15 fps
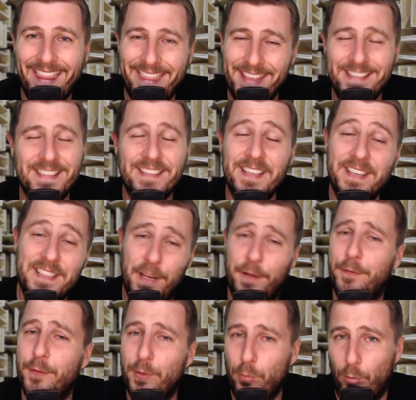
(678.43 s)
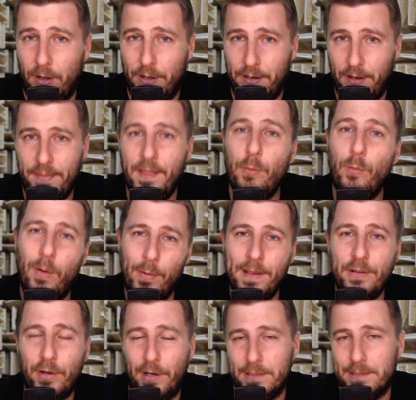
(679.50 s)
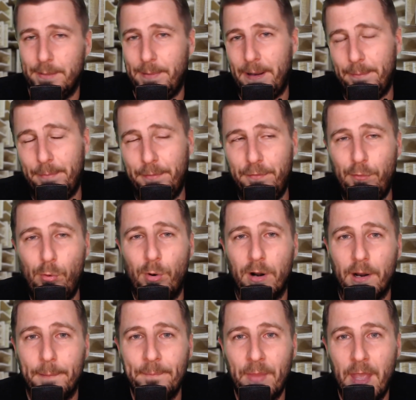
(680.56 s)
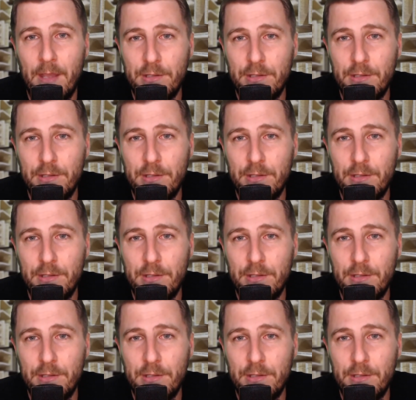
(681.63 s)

this is a different one than what we talked about before.